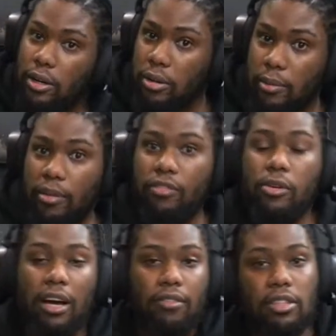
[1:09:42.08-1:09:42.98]
on them if you
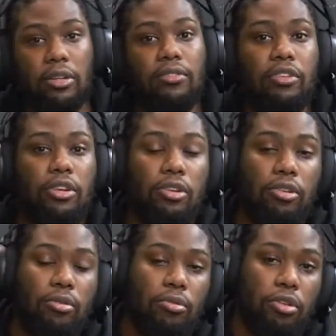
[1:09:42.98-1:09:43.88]
haven't. So if
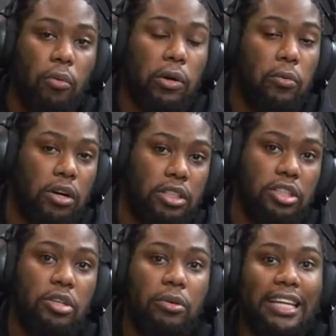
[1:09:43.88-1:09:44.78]
you don't want to watch
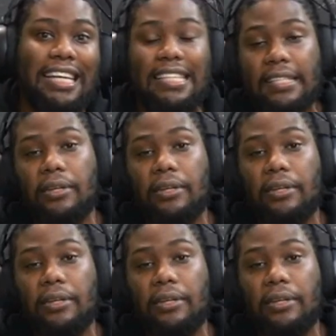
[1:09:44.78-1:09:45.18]
and you want to listen